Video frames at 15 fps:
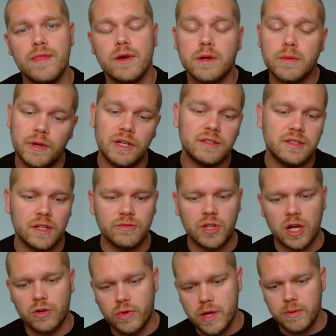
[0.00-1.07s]
the community have
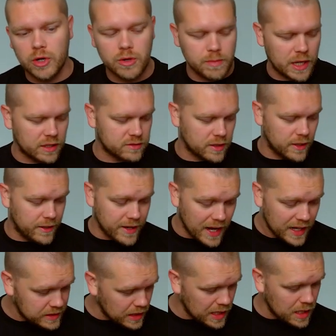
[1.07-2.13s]
done a rebuild of Barcelona.
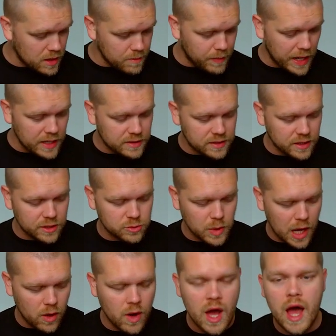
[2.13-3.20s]
I did it in the beta as
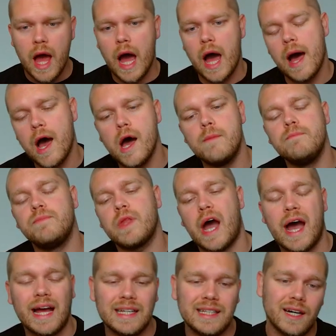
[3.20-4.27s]
well, and
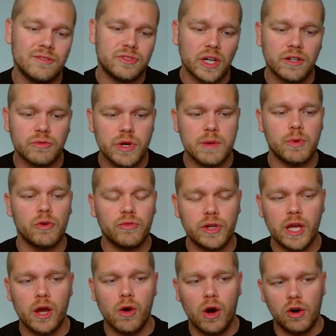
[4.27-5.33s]
I've done a rebuild
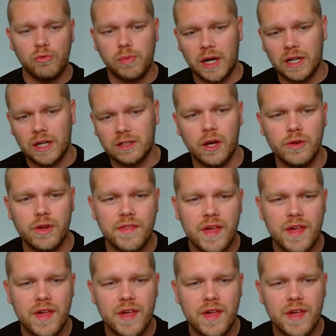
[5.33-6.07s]
video of Barcelona.